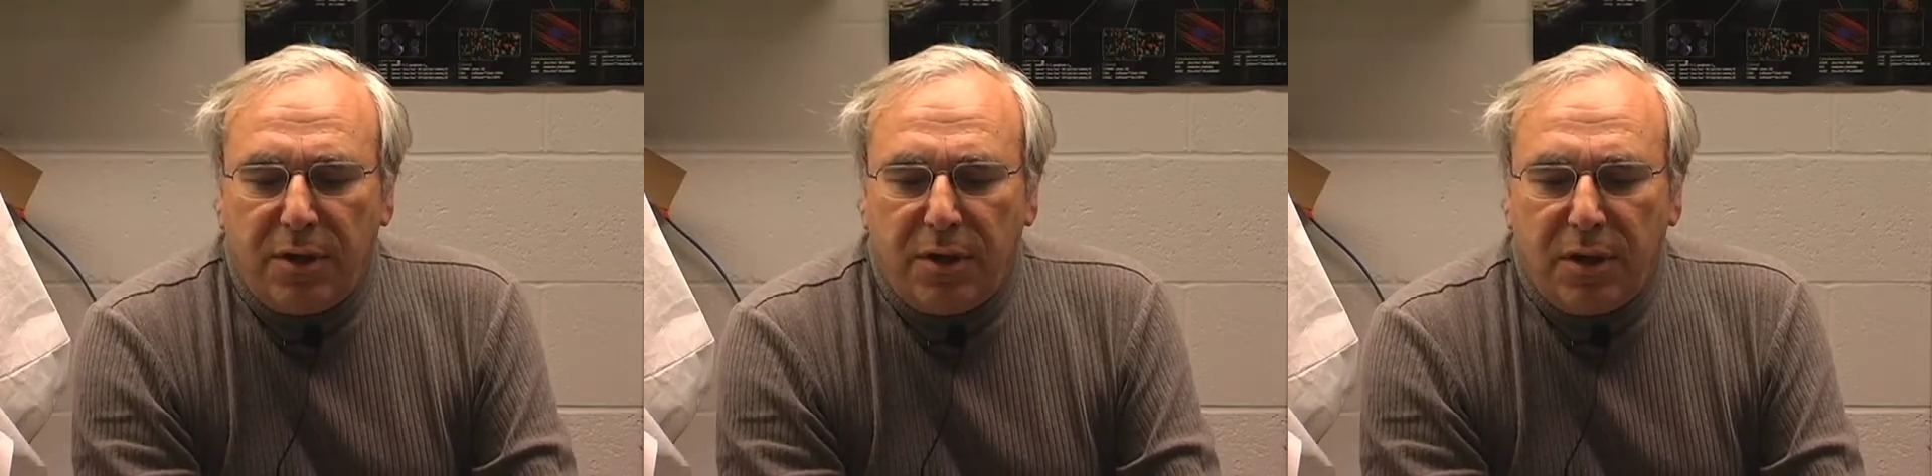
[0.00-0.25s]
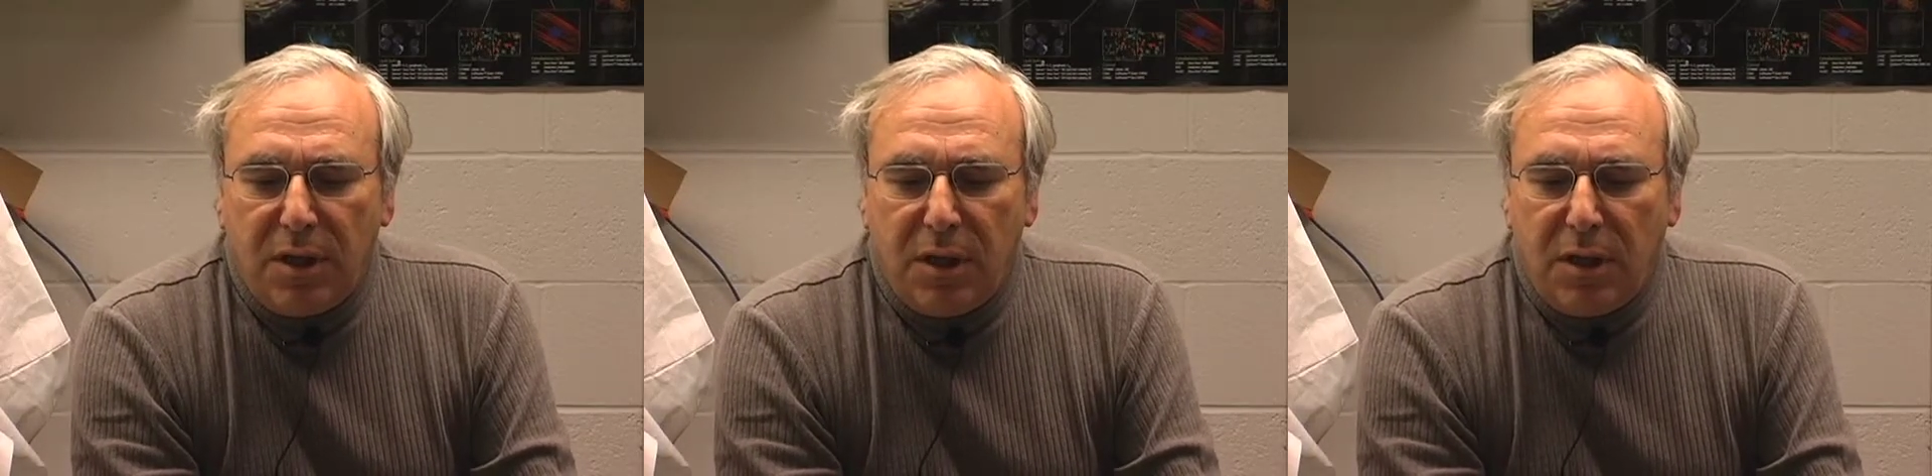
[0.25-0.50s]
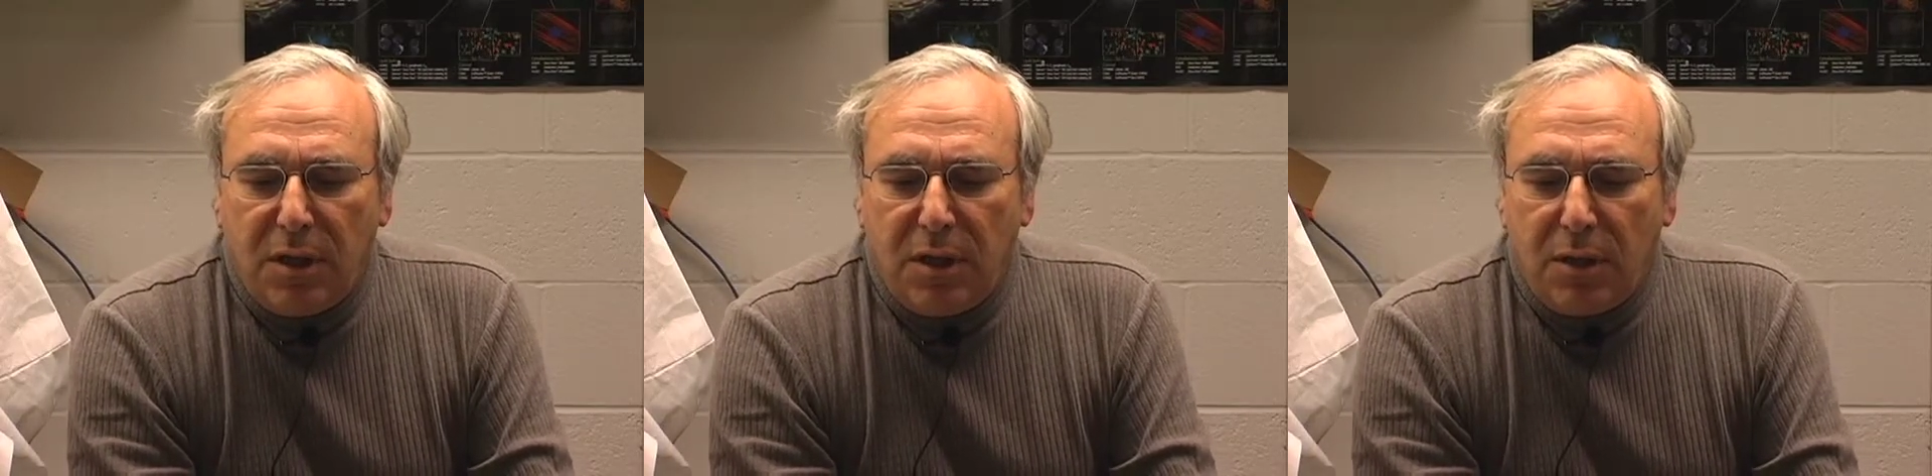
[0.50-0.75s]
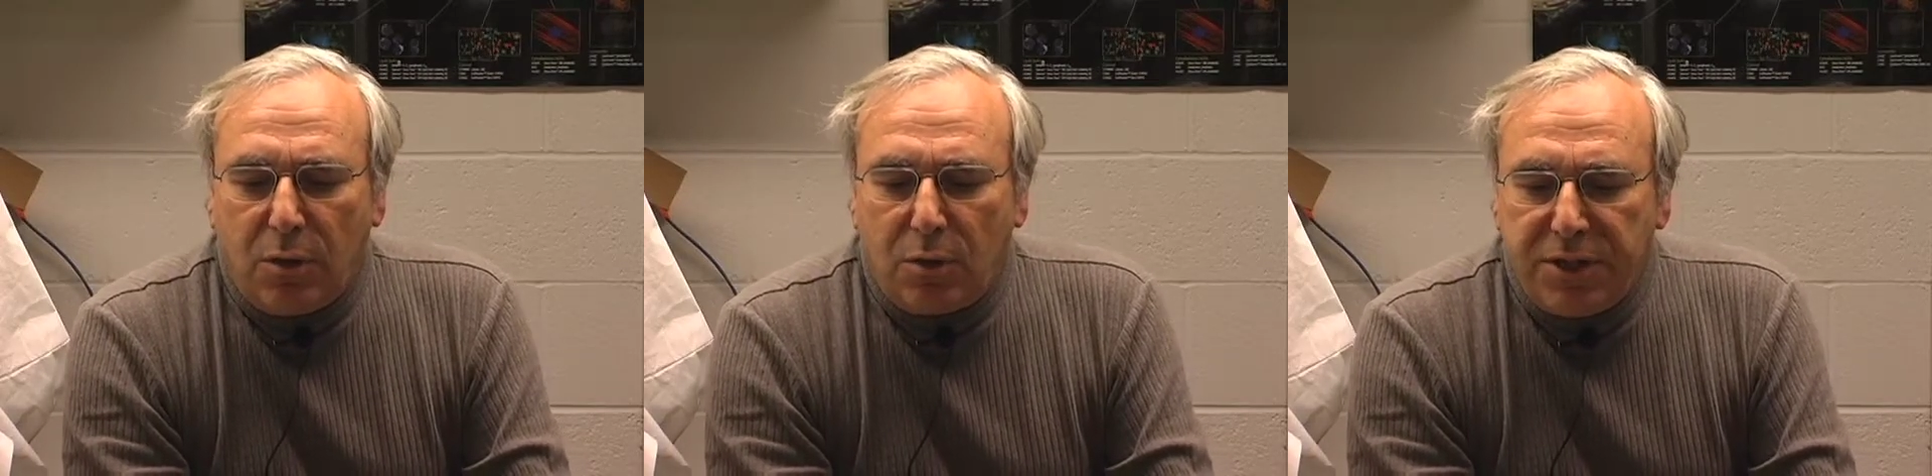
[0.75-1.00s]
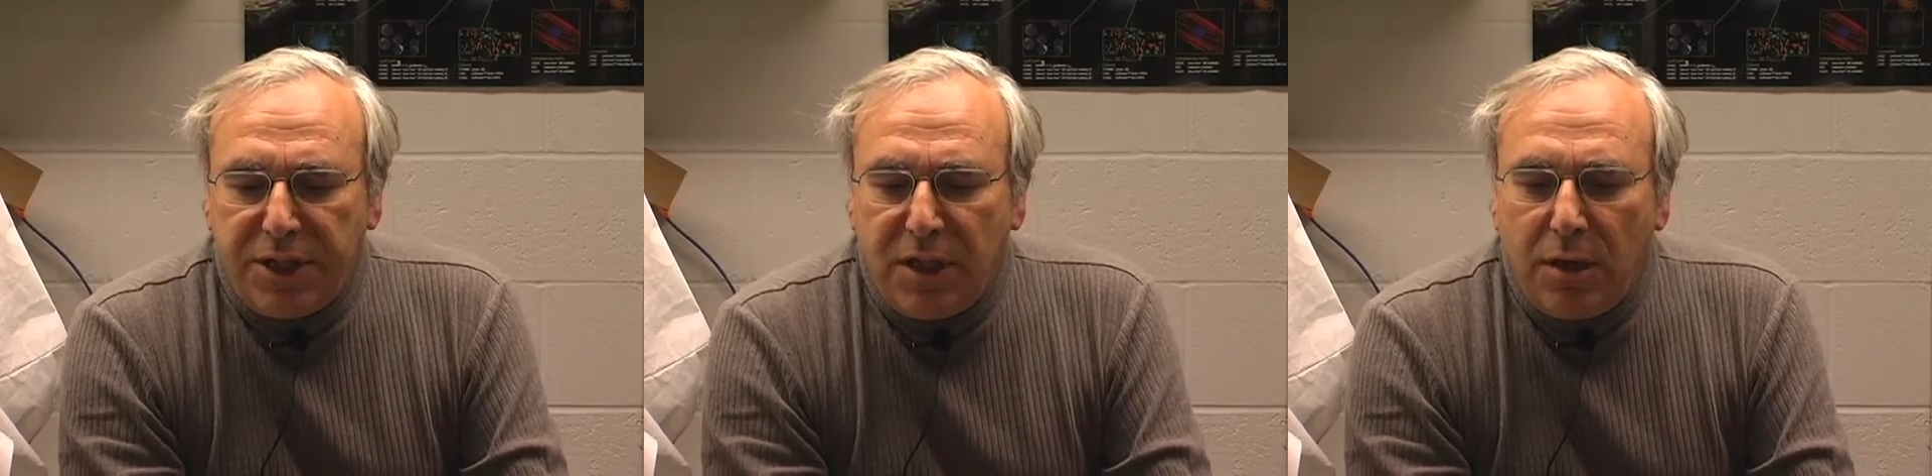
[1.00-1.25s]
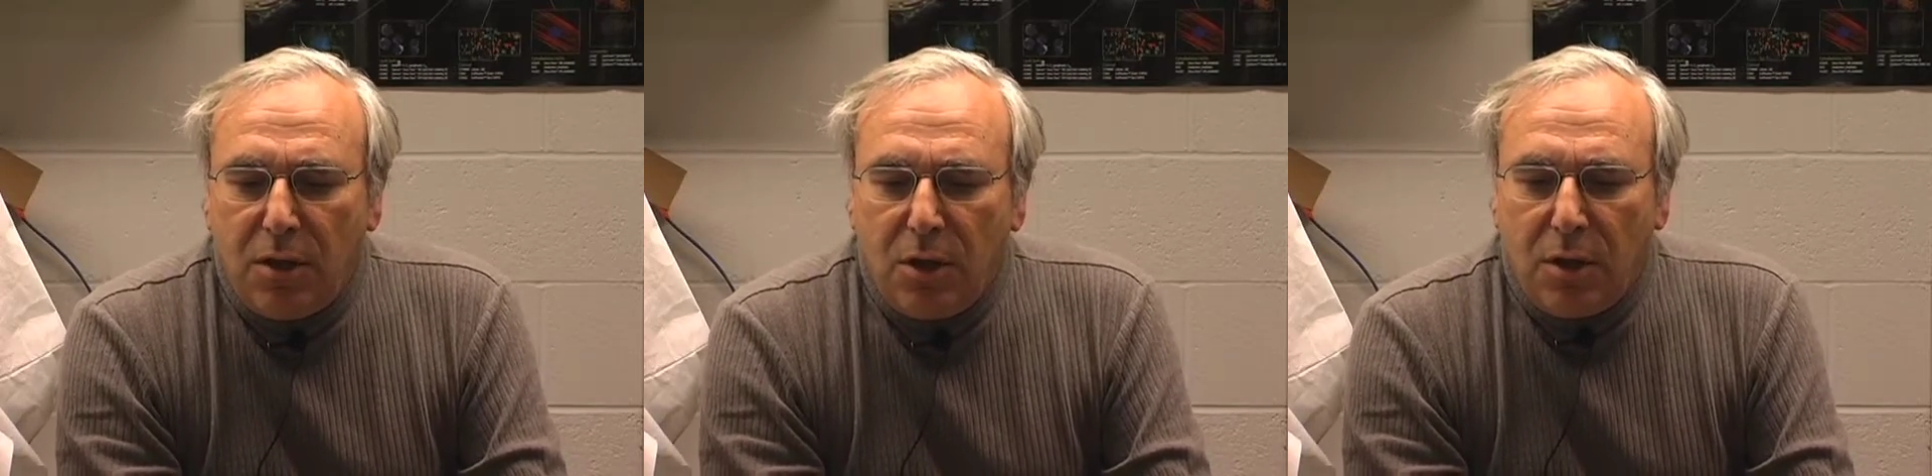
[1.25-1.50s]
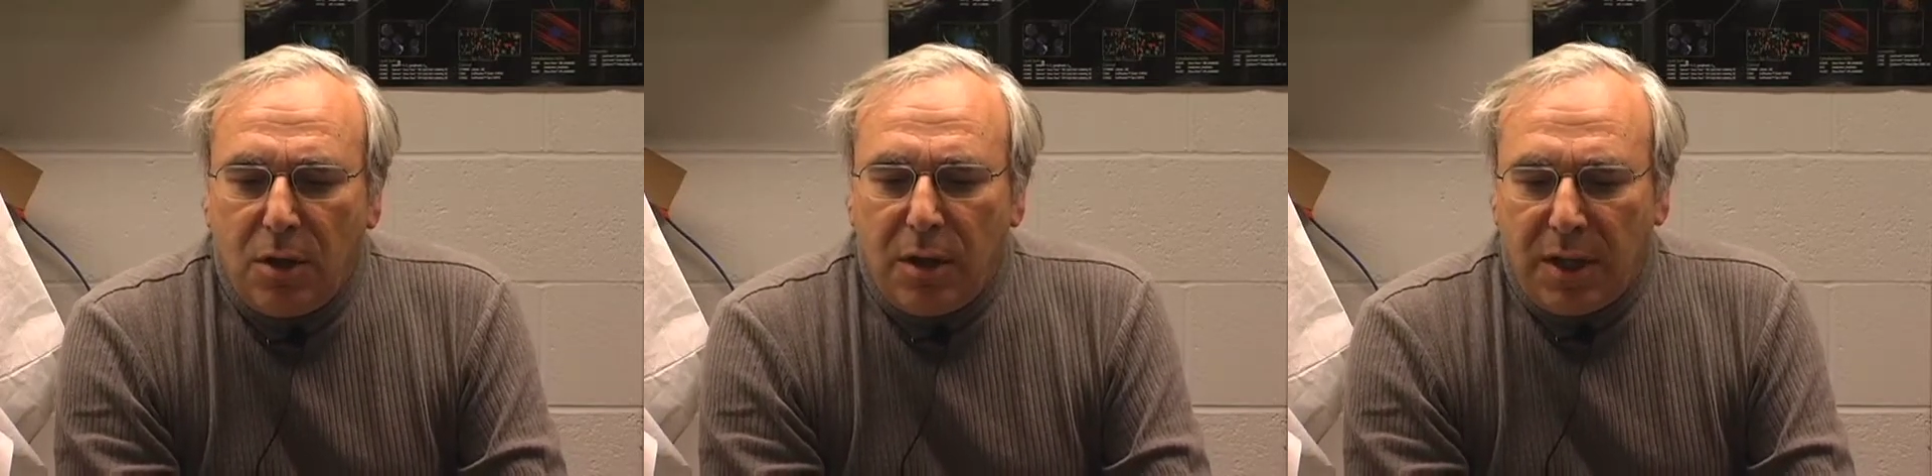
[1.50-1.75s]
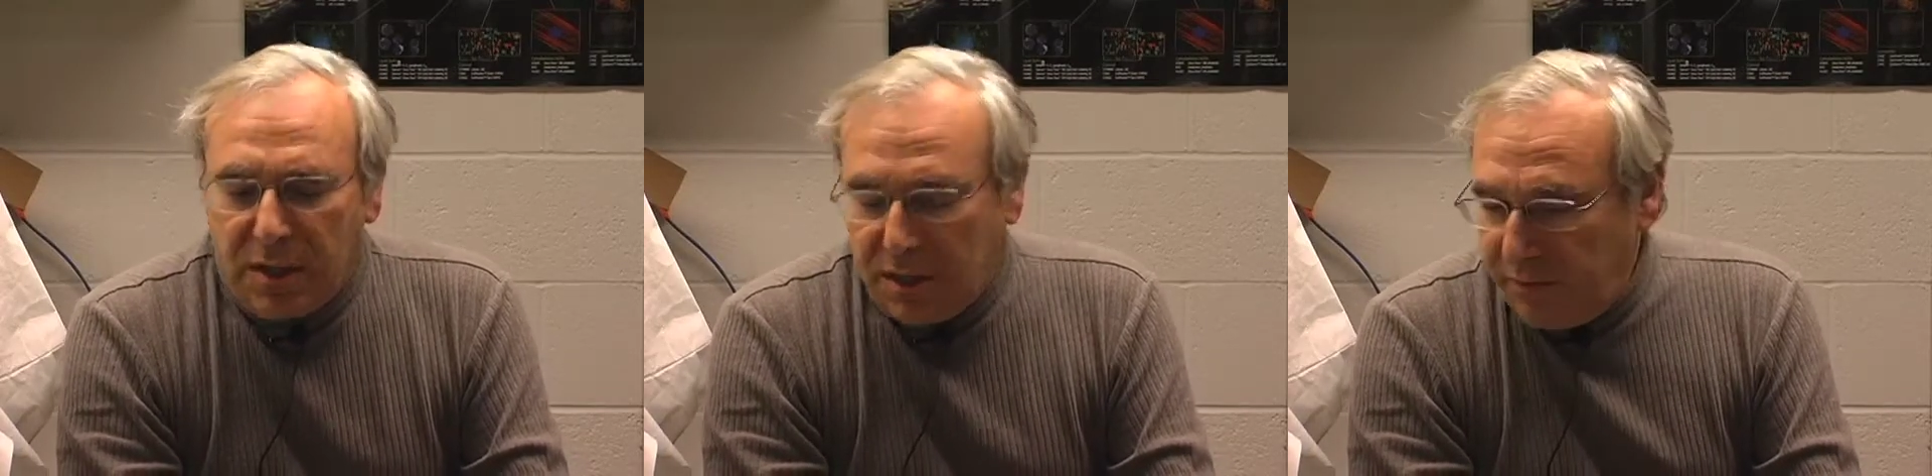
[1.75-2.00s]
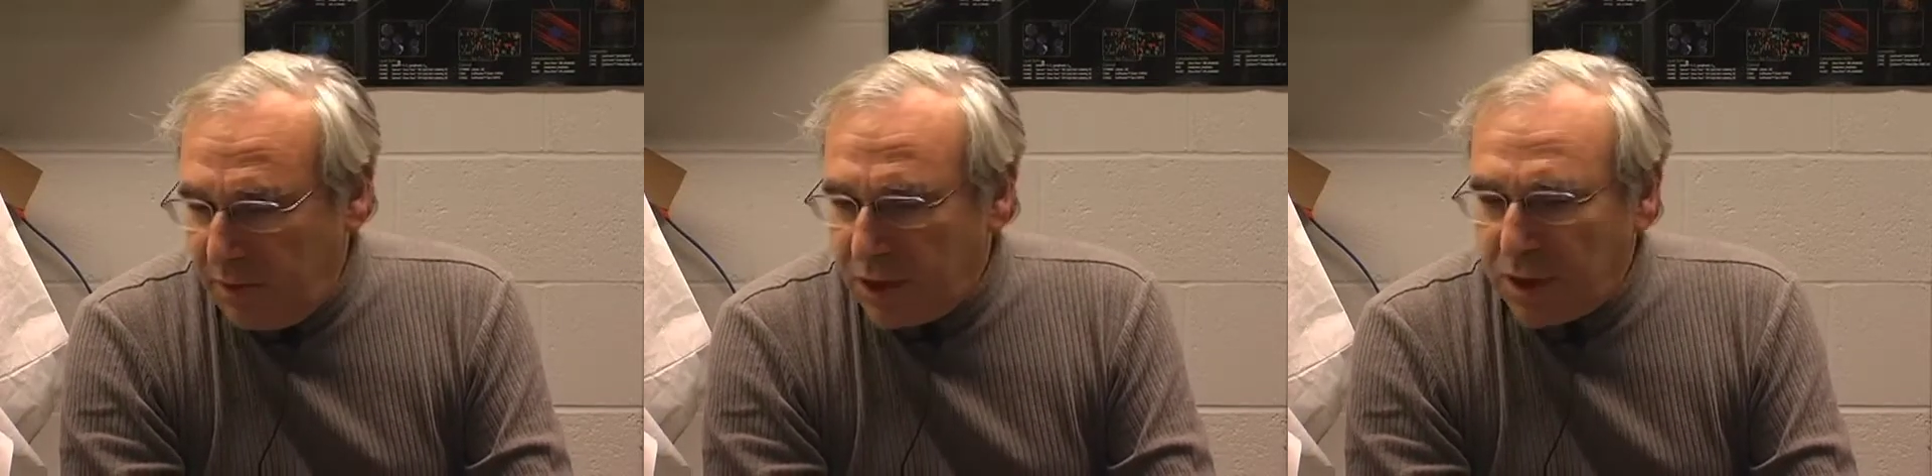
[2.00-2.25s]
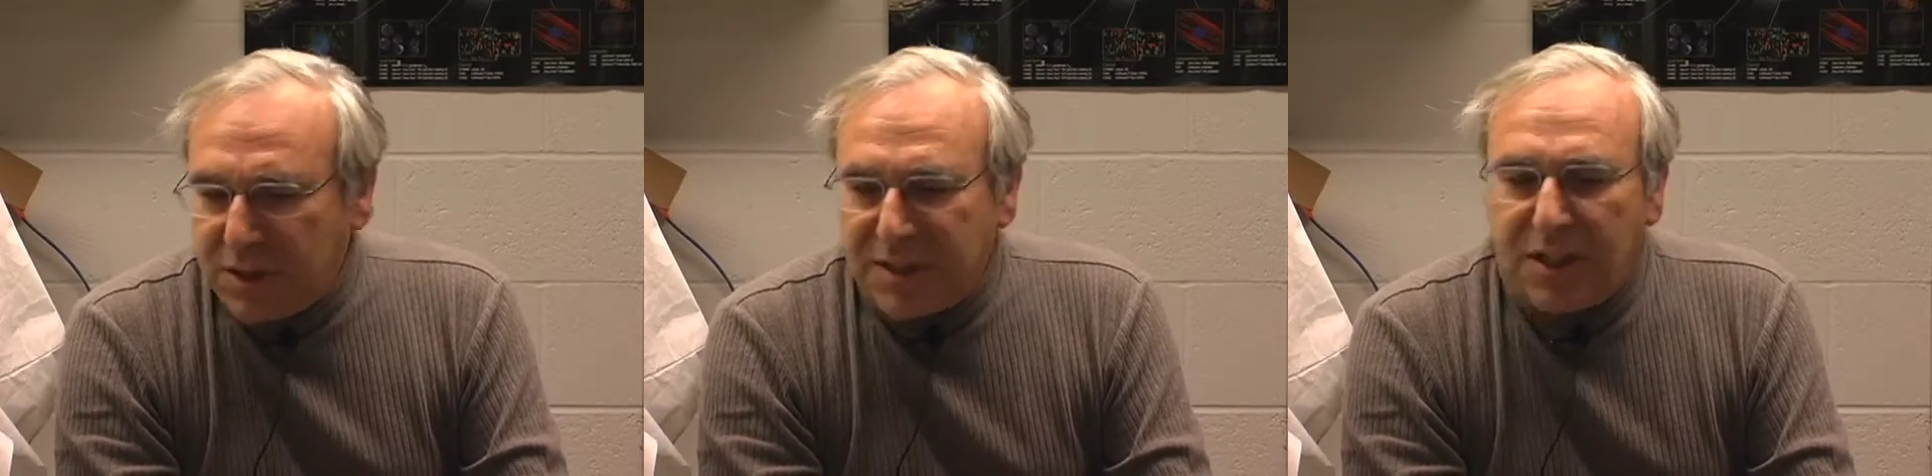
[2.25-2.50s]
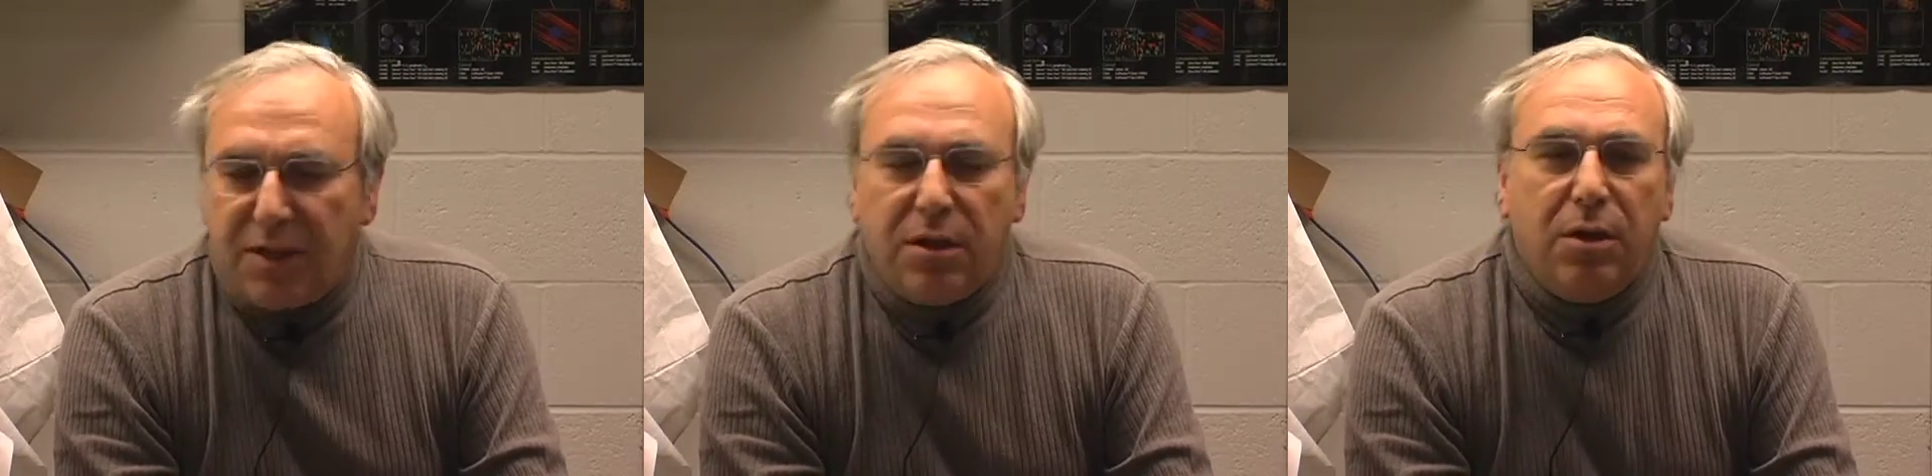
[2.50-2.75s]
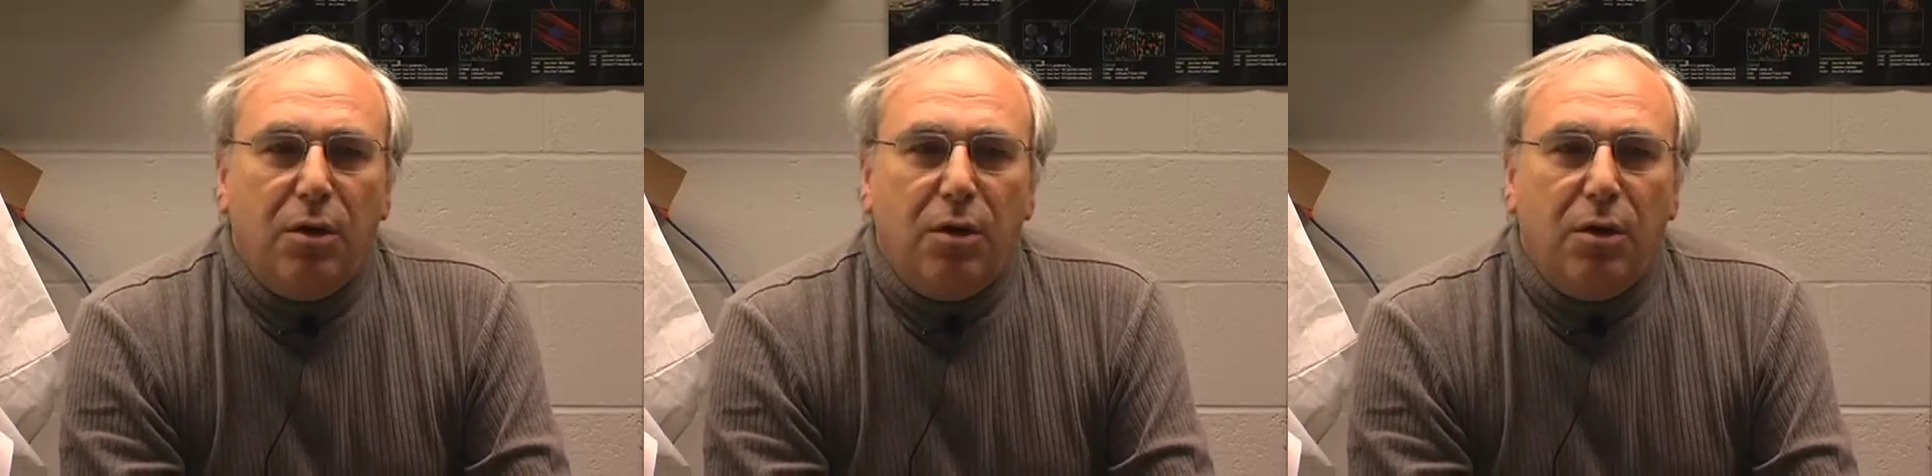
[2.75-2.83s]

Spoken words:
the ordeal and eventual death